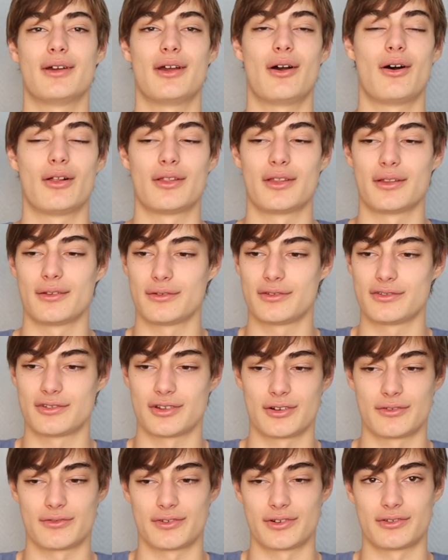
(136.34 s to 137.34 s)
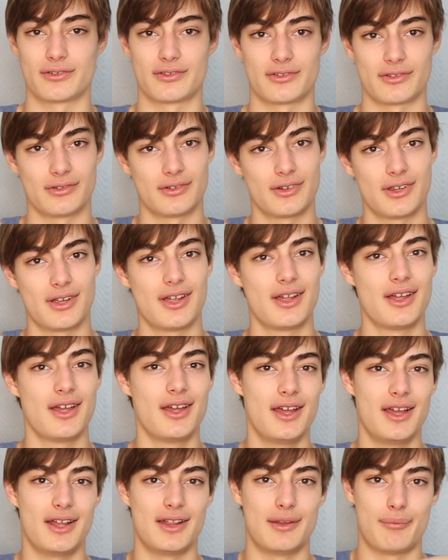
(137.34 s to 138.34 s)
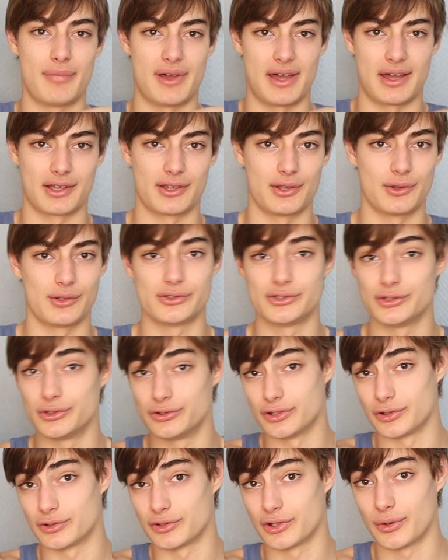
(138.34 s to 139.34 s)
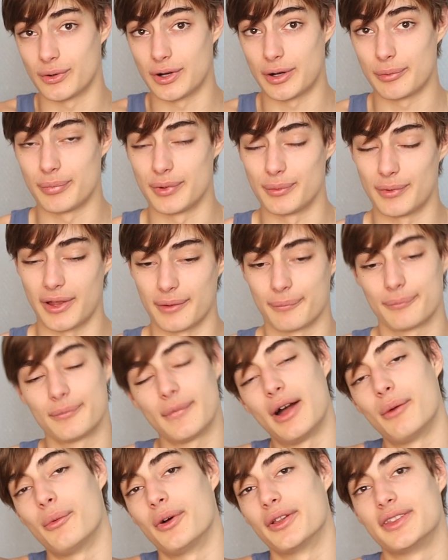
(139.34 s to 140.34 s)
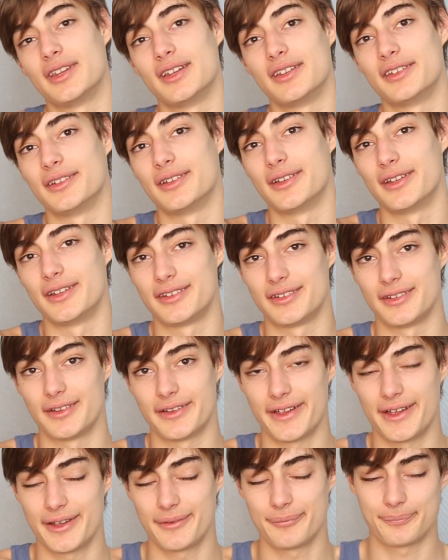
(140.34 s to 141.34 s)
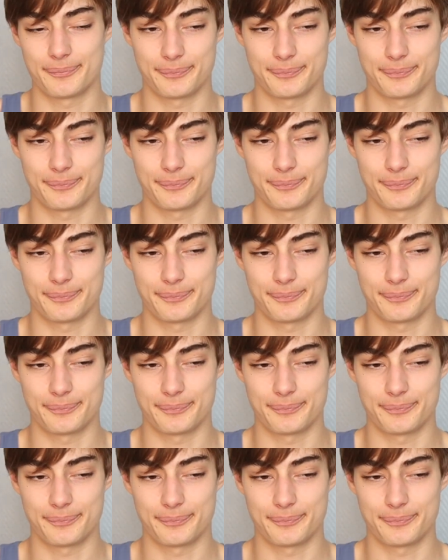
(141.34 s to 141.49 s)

all the servers in the back. You just go up and like, I want this and this and that,